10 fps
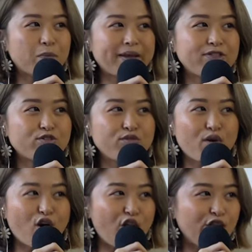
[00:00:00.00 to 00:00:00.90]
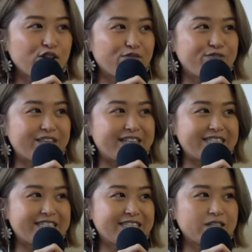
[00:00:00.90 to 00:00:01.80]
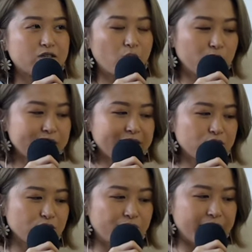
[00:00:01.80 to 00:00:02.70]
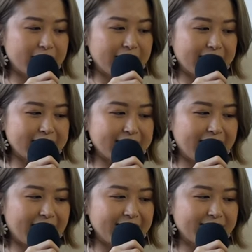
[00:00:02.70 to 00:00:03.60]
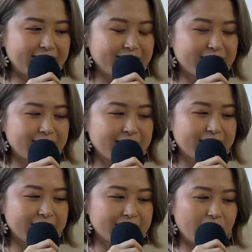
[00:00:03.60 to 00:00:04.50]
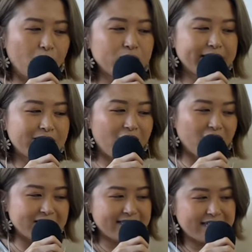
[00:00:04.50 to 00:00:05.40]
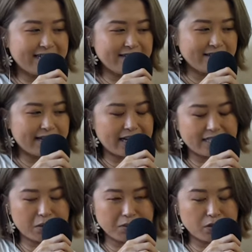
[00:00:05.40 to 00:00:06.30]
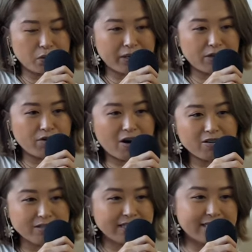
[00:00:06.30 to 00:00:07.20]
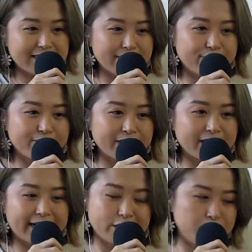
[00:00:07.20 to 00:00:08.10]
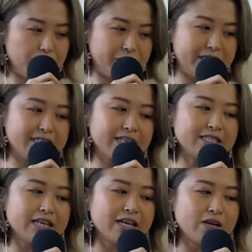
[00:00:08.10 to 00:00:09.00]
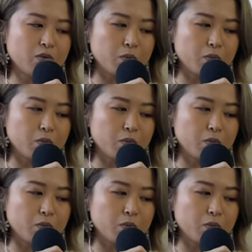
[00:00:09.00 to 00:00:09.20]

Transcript: I went through all of this only to realize that the only constant as I was going through all these different experiences